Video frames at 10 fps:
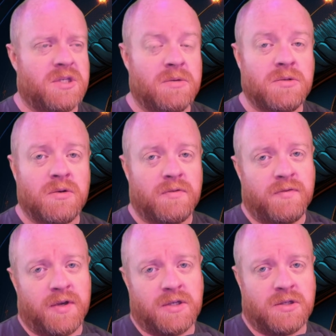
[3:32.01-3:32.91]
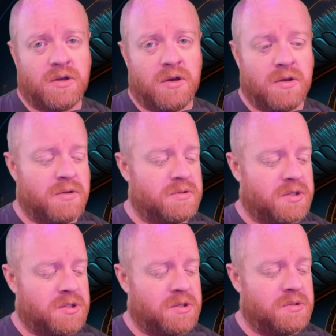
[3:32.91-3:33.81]
seems to have fixed all those
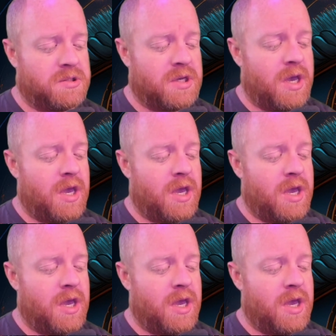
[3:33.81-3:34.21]
issues,